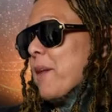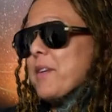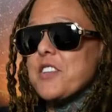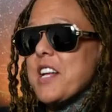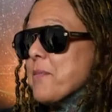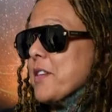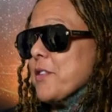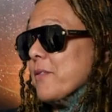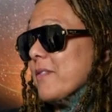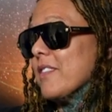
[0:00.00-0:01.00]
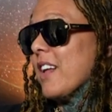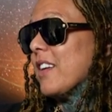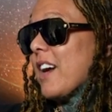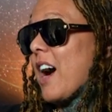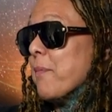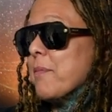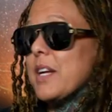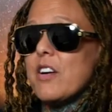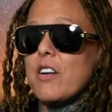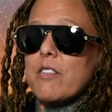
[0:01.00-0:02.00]
I'm entertainment, dude. Yeah. Like I'm
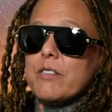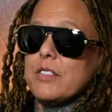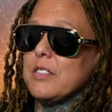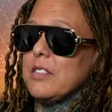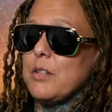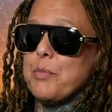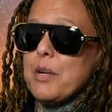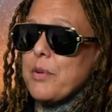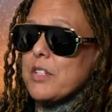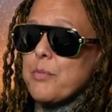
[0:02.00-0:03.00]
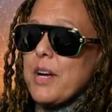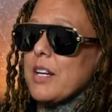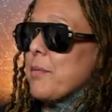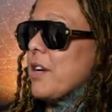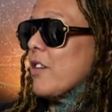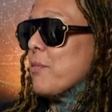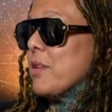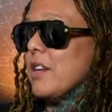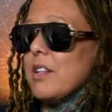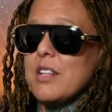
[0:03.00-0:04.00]
here to be a punching bag. I'm here to
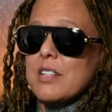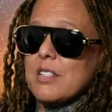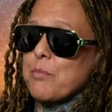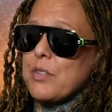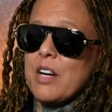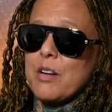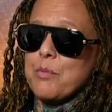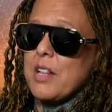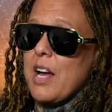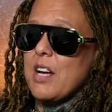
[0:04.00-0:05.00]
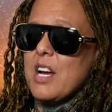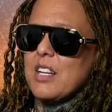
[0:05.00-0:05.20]
be this. I'm here to be that.